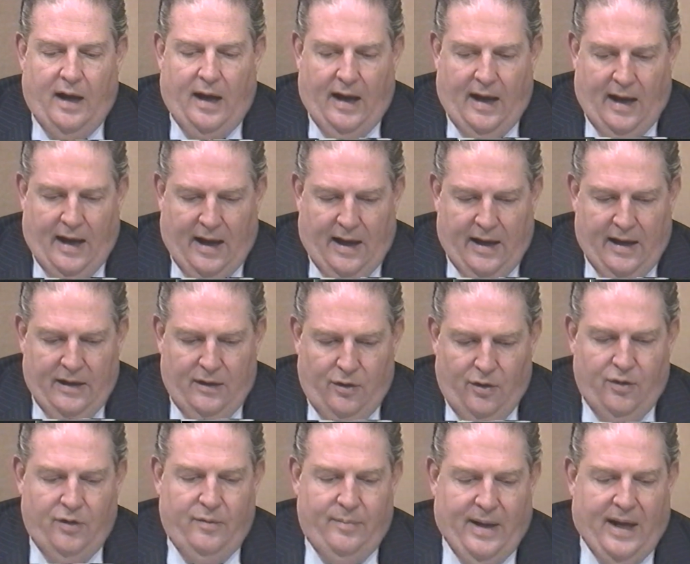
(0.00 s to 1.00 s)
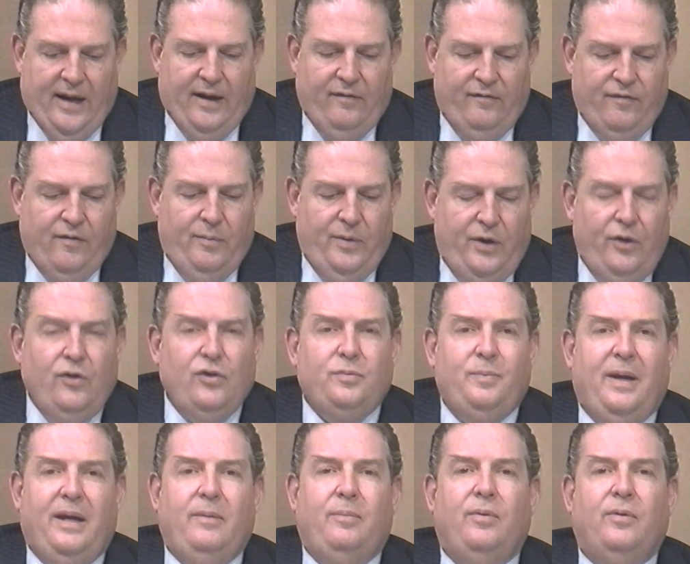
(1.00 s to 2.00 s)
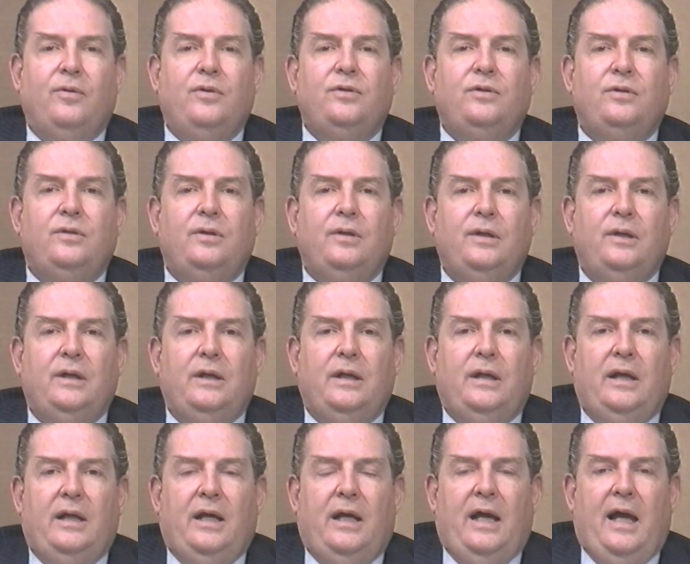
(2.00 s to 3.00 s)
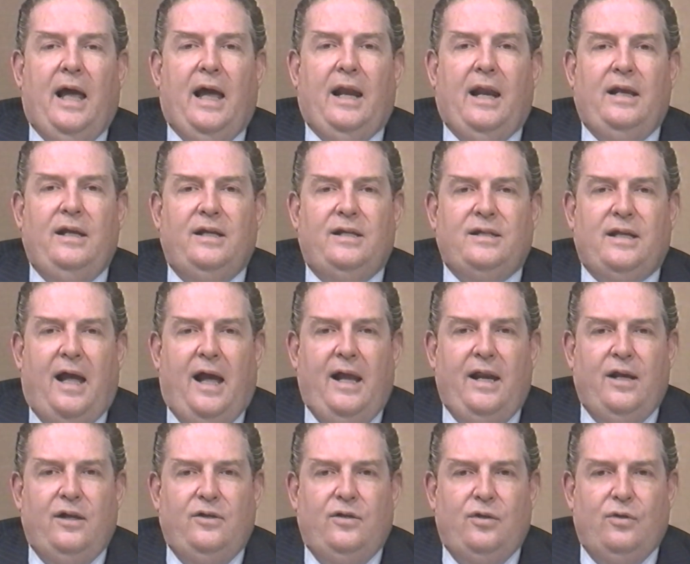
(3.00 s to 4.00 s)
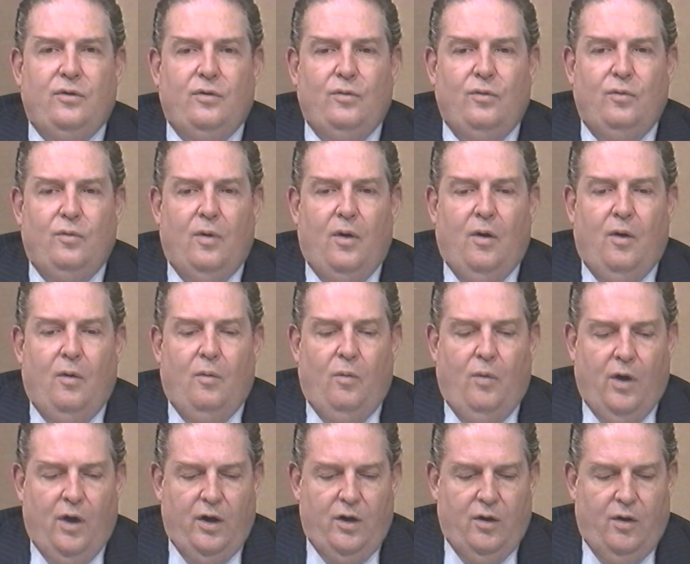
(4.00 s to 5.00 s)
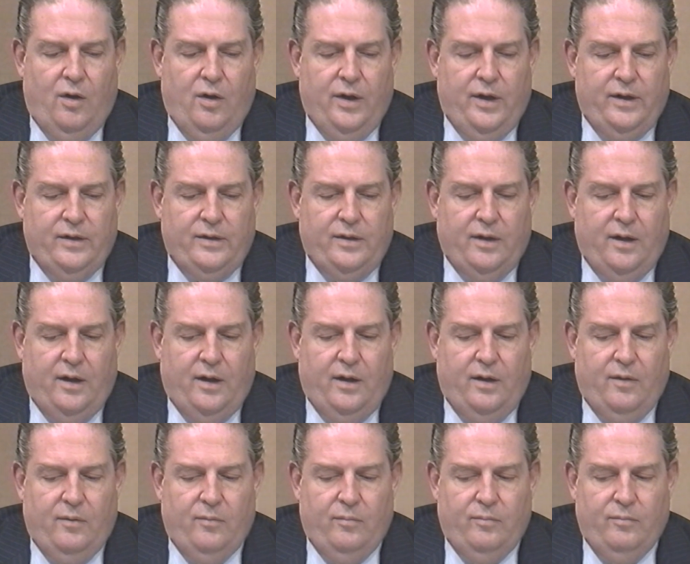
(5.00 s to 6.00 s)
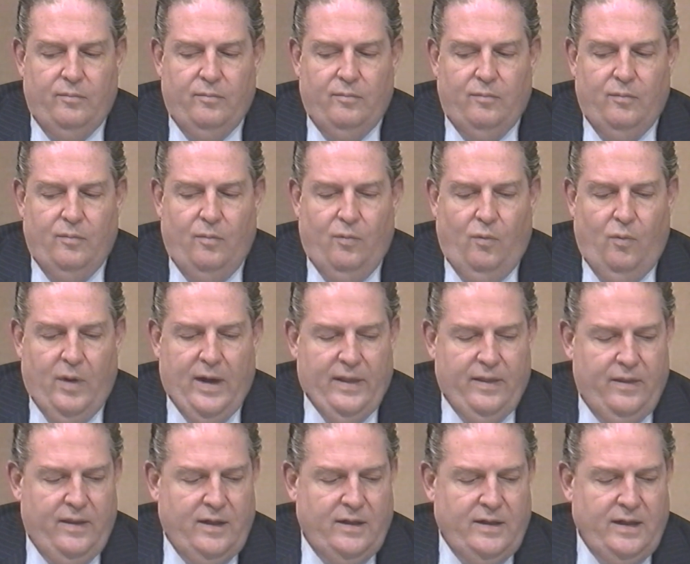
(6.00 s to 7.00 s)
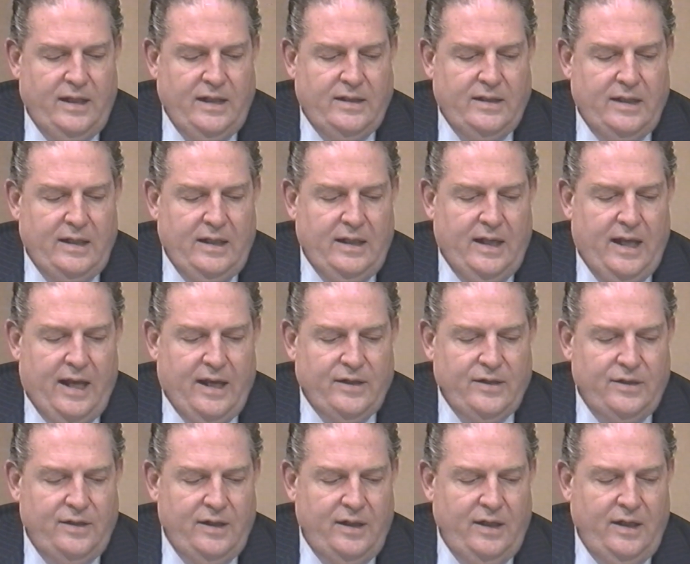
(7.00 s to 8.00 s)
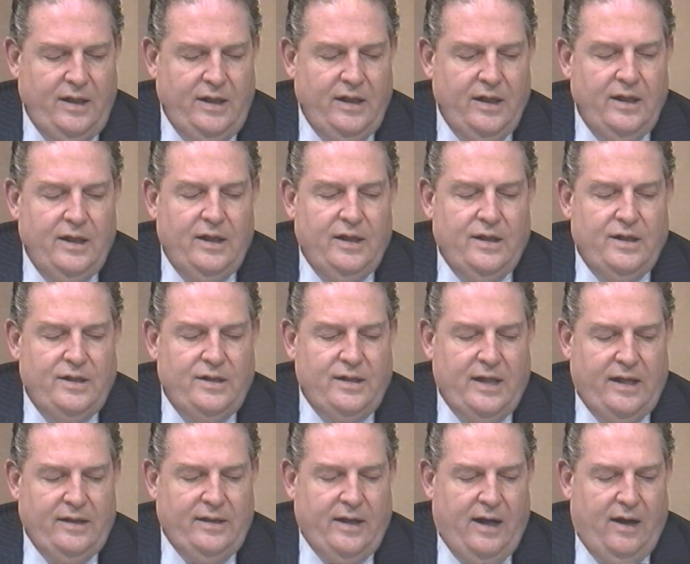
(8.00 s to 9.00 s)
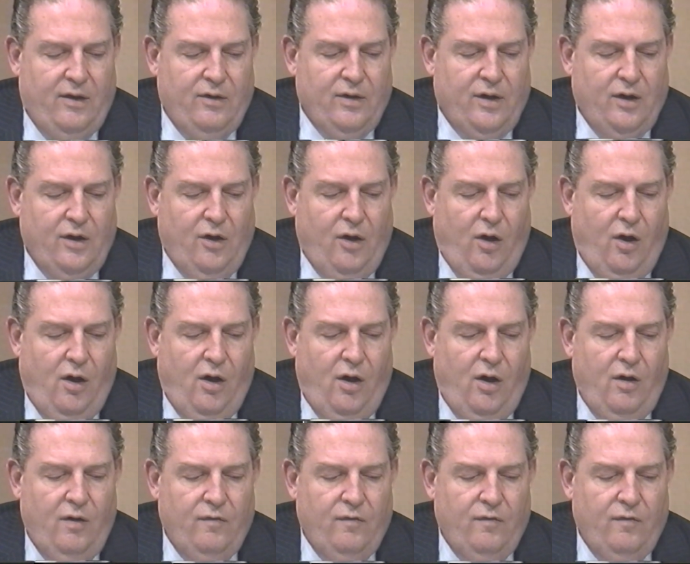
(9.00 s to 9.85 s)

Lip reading: I learned about it from the newspapers. And I decided to work on it when the DTST sent out a call